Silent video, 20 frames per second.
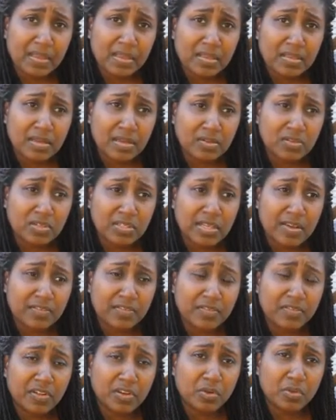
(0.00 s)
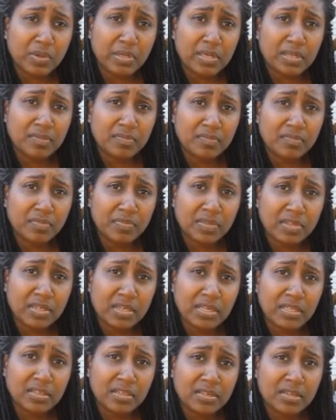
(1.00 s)
I just have to fiddle with it,
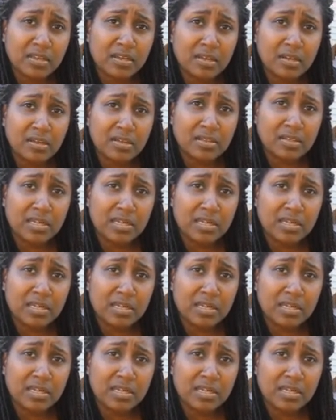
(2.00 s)
get the uh,